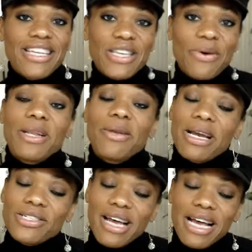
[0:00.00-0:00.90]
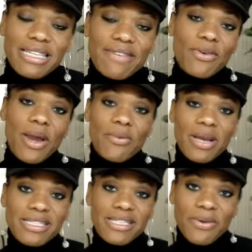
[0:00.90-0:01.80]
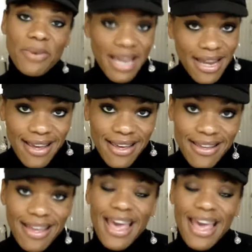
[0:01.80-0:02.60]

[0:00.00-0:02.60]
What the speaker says: So anyways, you guys have a great rest of the week,